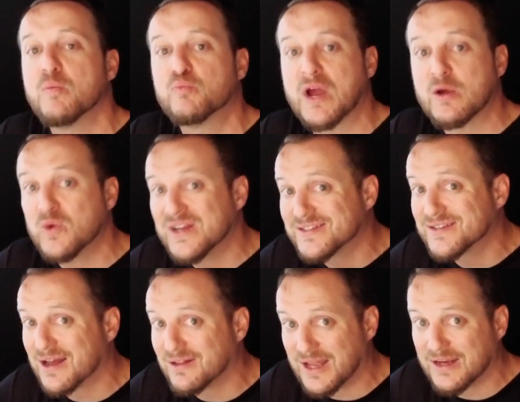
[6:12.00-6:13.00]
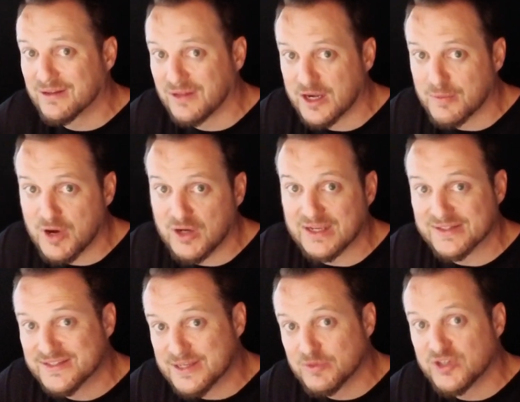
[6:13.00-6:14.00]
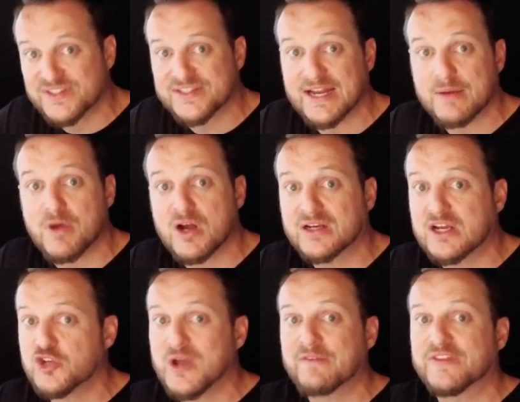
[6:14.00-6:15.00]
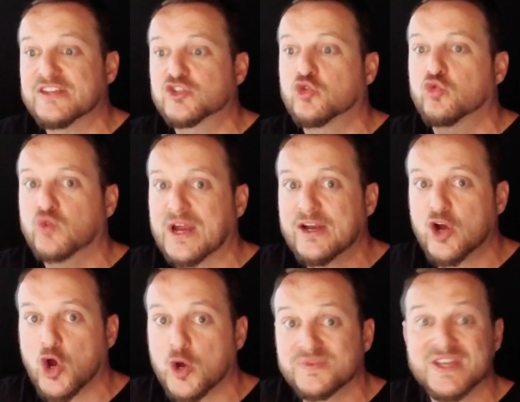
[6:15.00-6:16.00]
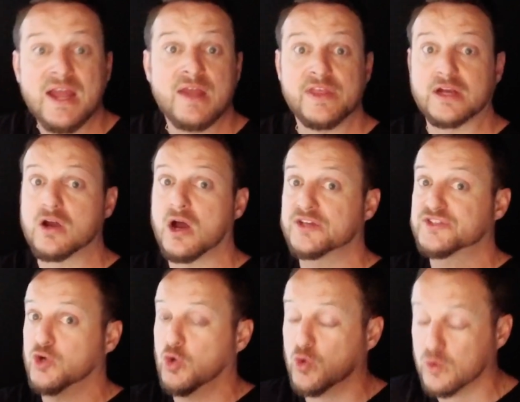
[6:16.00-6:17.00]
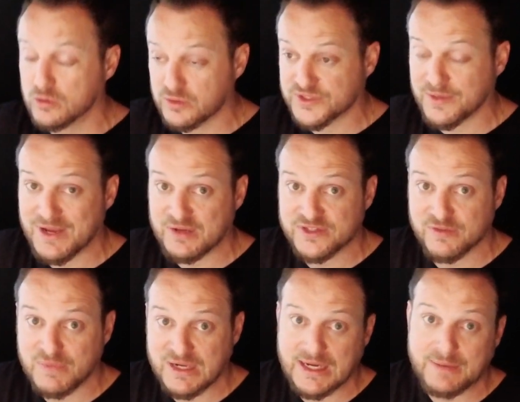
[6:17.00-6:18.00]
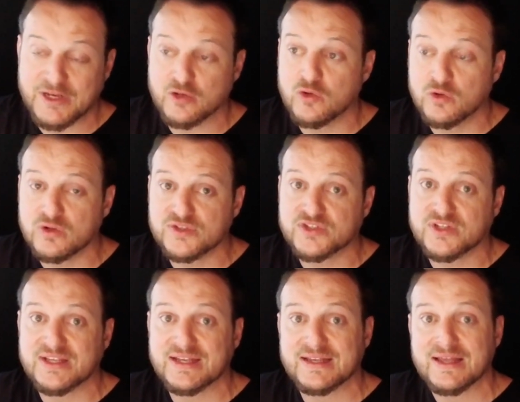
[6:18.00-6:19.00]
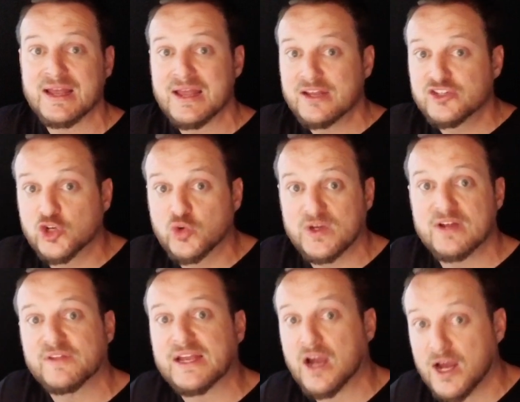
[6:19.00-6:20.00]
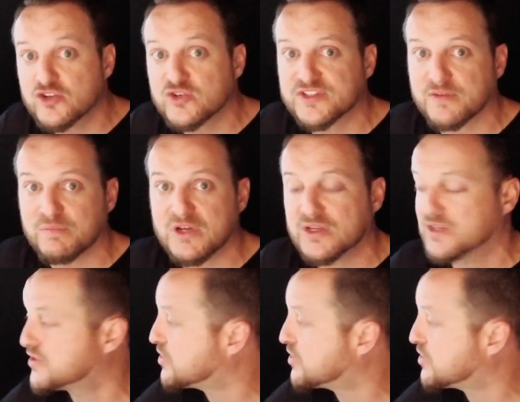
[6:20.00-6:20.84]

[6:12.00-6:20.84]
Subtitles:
Brentwood is not like a lot of markets. Similar to Santa Monica, you have these great homes that cost oodles amounts of money. I mean, oodles to the degree of like hundreds of millions.